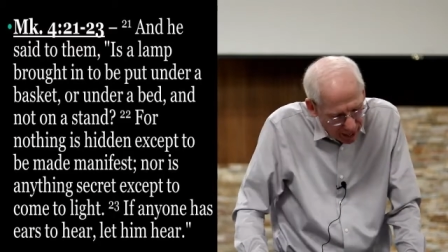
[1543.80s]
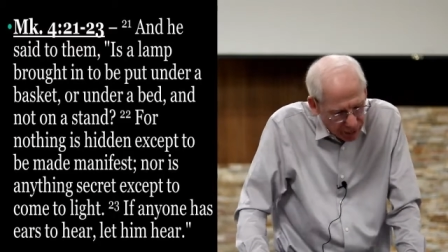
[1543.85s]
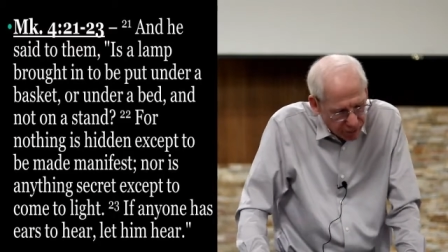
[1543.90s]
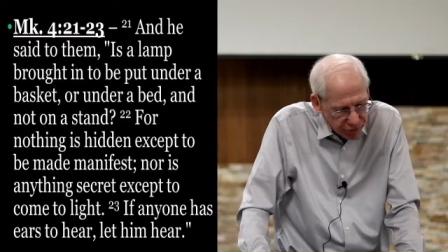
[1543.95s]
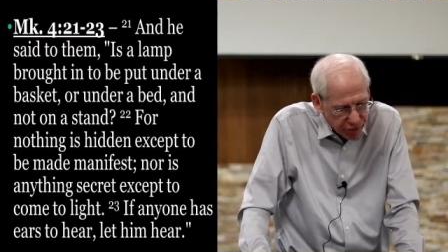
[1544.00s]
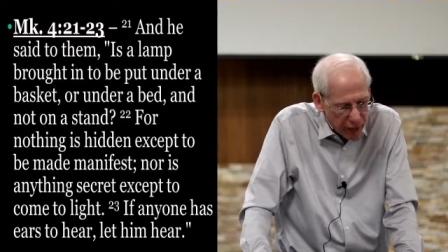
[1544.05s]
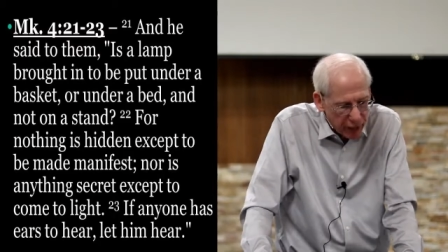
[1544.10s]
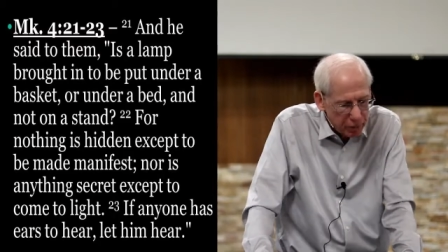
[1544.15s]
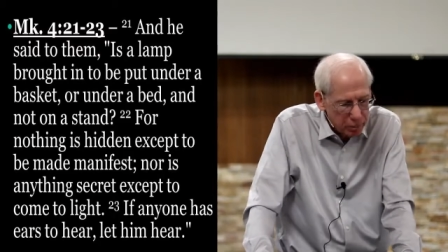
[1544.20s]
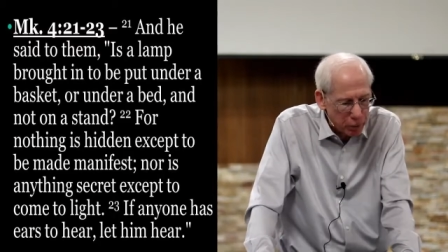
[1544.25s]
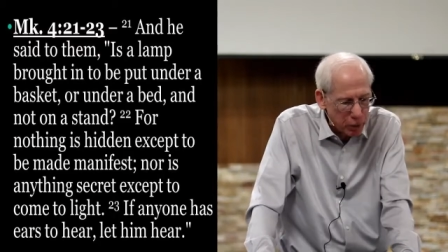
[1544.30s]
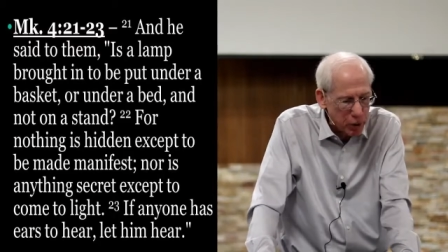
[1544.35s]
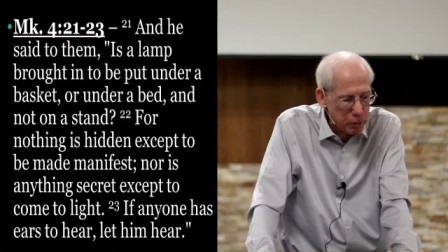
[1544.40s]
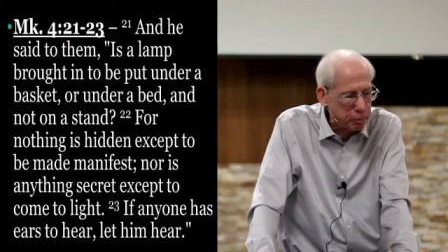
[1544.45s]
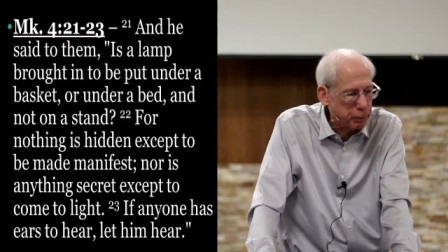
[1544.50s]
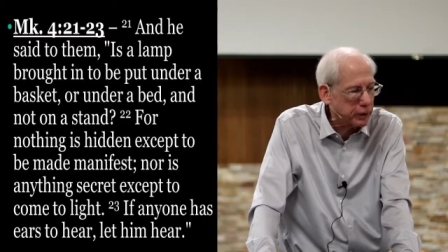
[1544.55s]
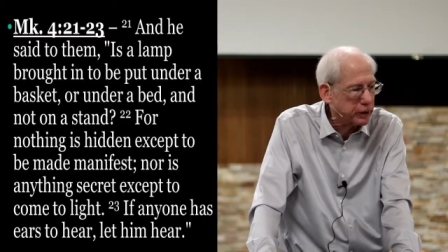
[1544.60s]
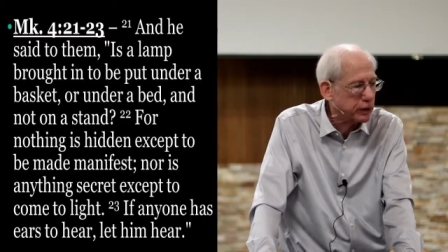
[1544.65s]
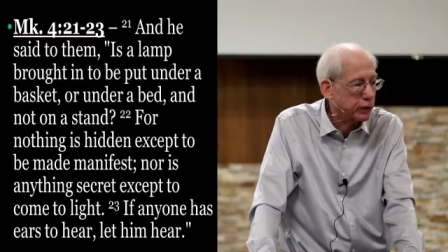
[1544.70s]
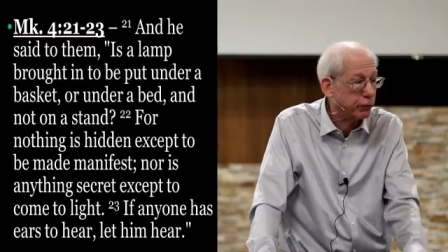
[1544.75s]
to have that
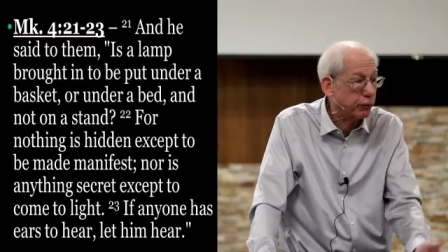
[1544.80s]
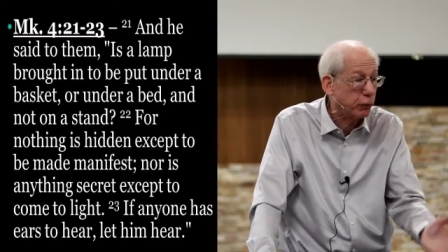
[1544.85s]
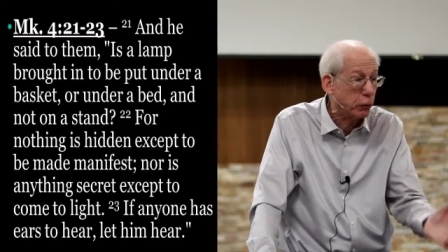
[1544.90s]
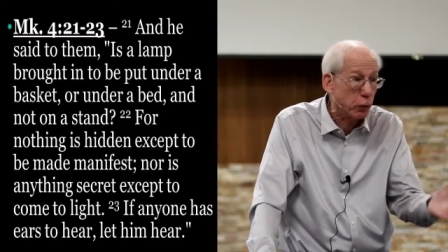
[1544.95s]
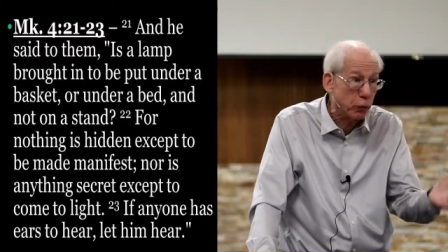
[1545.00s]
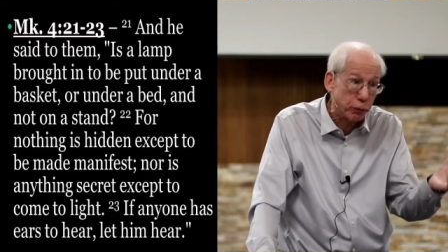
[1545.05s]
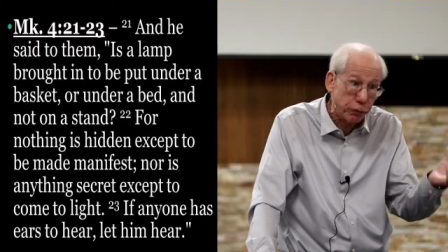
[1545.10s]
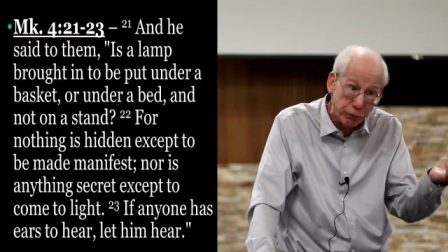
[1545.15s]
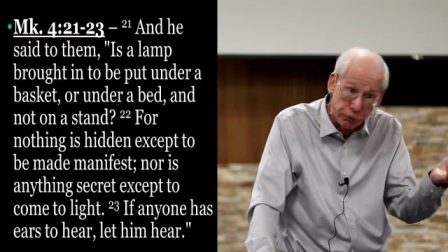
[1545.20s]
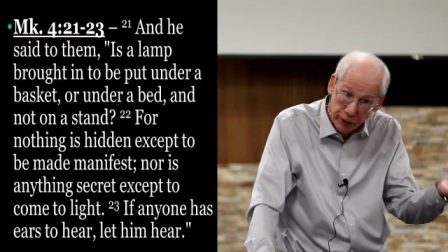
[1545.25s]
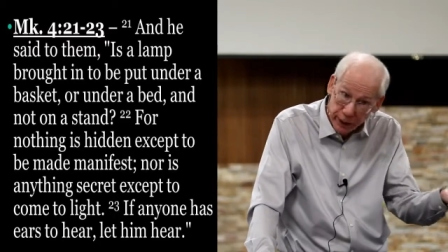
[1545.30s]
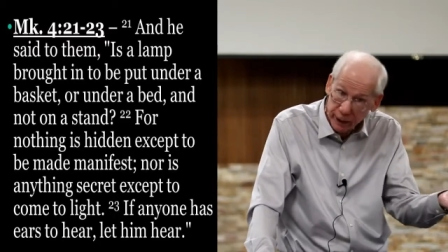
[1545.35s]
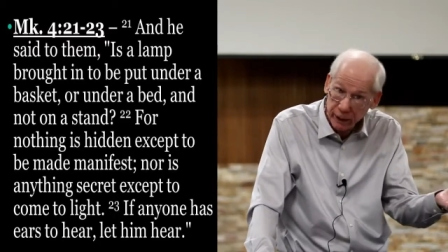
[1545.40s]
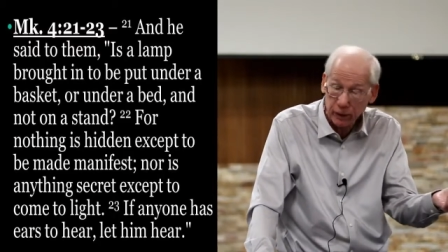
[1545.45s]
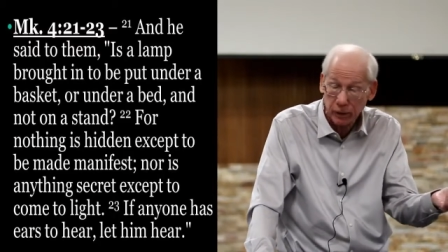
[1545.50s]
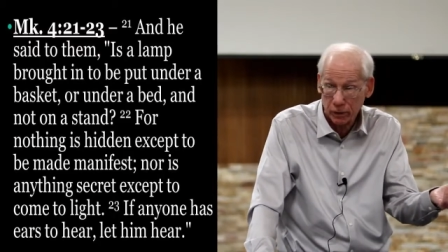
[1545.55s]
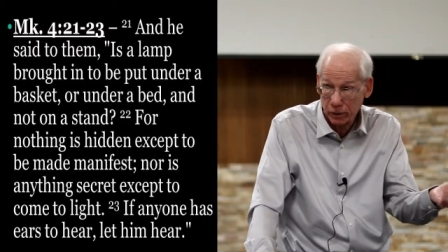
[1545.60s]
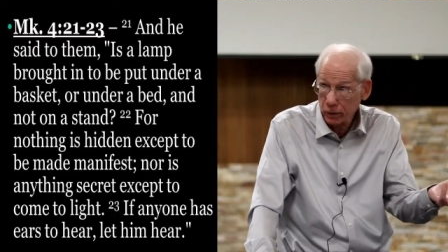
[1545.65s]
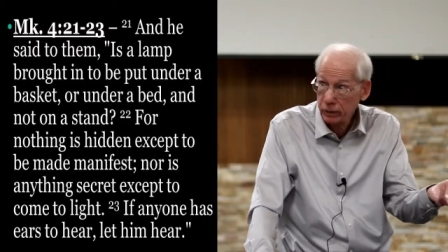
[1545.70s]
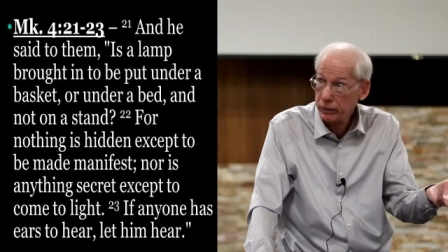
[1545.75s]
purpose
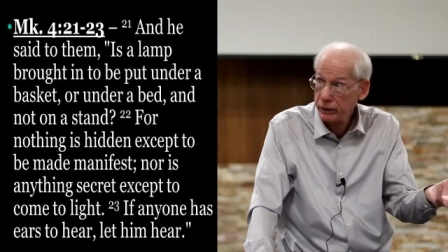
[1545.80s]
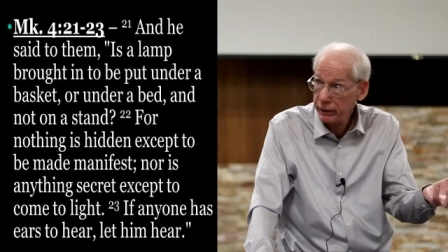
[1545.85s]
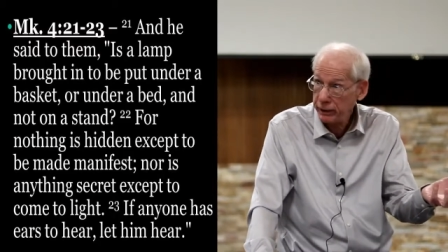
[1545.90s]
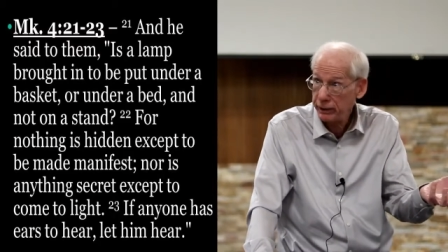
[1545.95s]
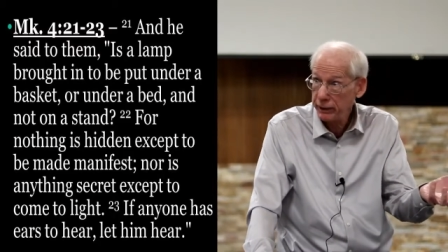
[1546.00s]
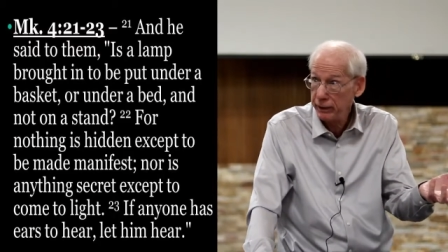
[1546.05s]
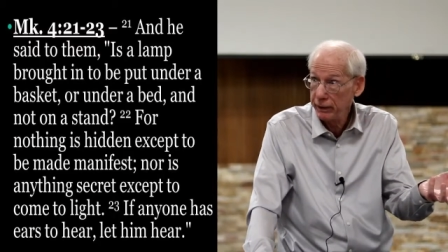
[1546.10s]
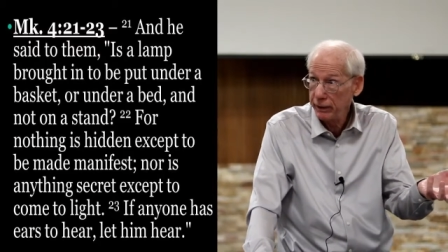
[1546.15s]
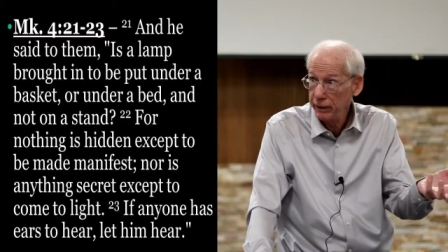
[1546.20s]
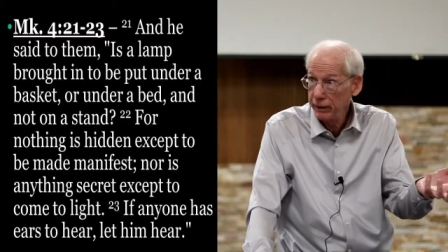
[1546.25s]
fulfilled